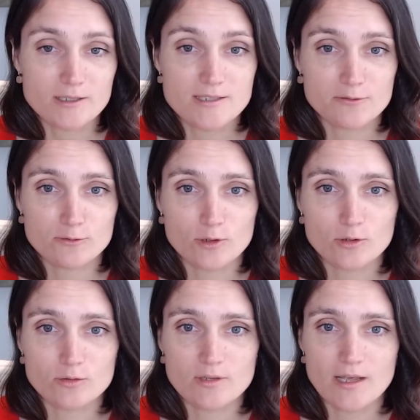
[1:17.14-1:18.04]
have
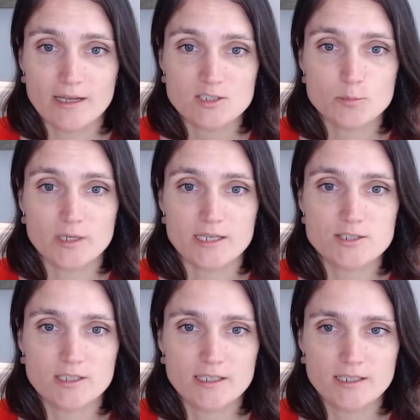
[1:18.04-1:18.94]
grown
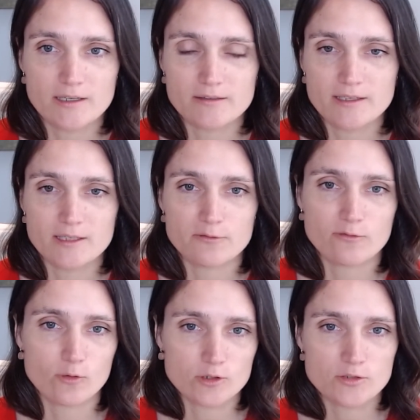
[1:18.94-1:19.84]
exponentially. I think in the
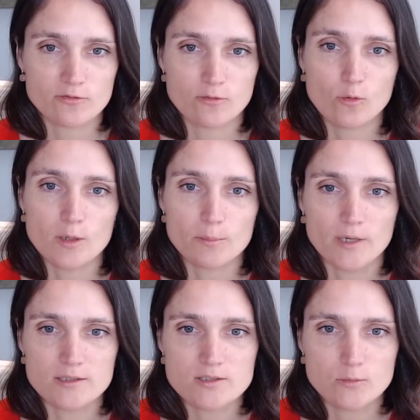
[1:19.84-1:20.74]
first 4
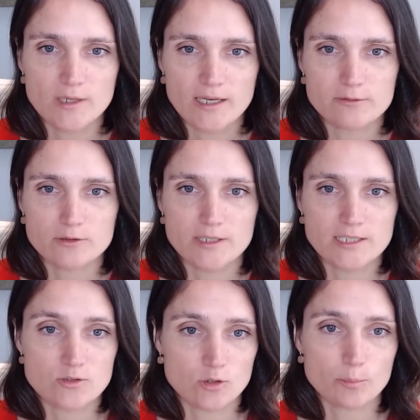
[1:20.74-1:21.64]
months, we have already
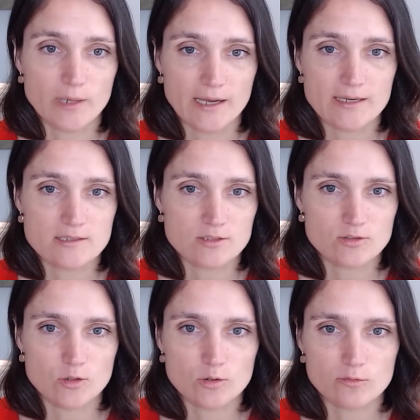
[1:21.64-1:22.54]
surpassed the
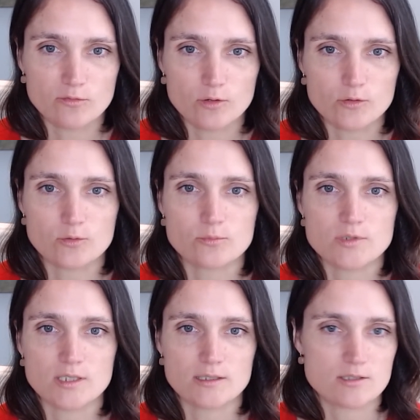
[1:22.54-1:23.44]
total
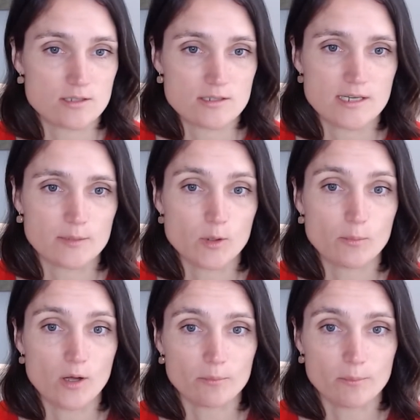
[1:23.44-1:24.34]
volumes in the sustainable
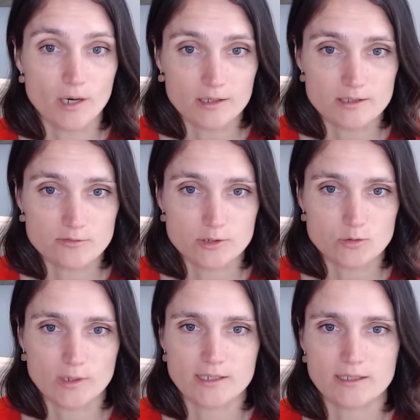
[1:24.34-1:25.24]
bond markets for
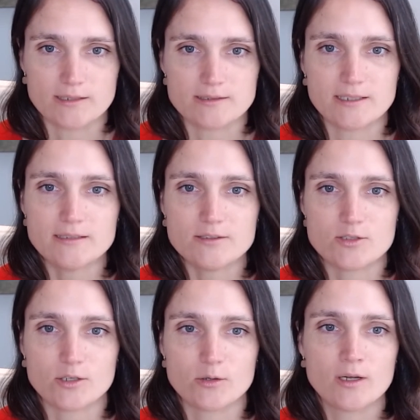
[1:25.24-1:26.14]
2019.
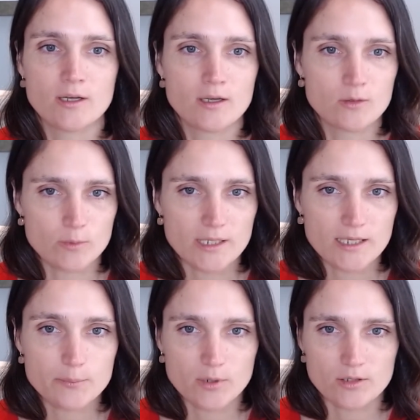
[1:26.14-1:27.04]
So we
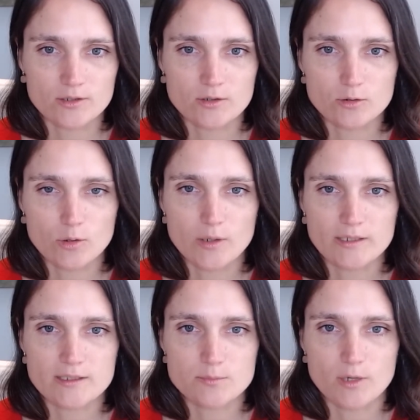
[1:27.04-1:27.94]
keep on growing
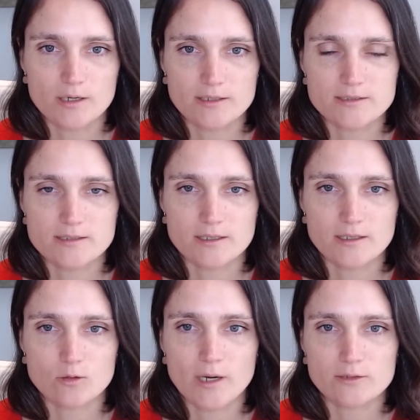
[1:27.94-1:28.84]
this market
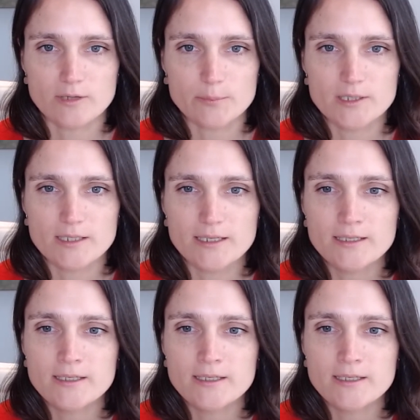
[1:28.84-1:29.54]
quite rapidly.